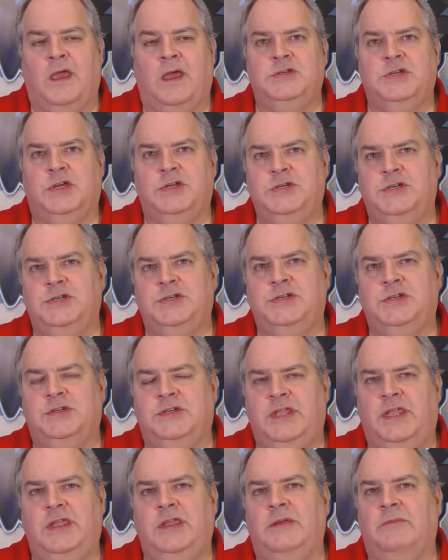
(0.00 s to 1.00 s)
Judges
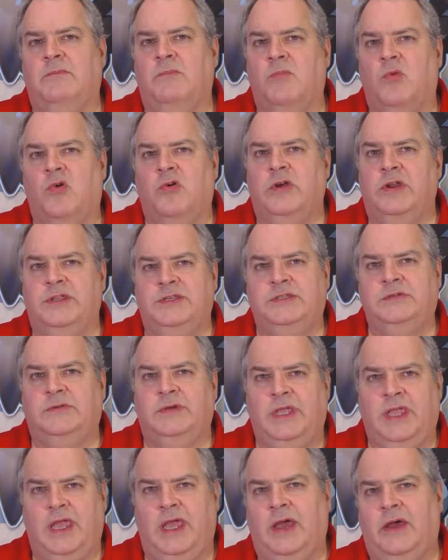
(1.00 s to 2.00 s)
should take more into
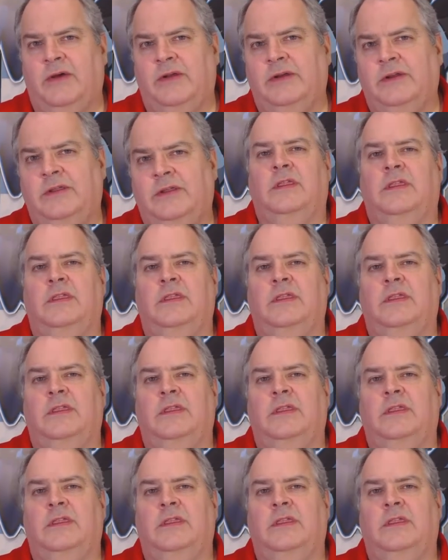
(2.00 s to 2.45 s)
account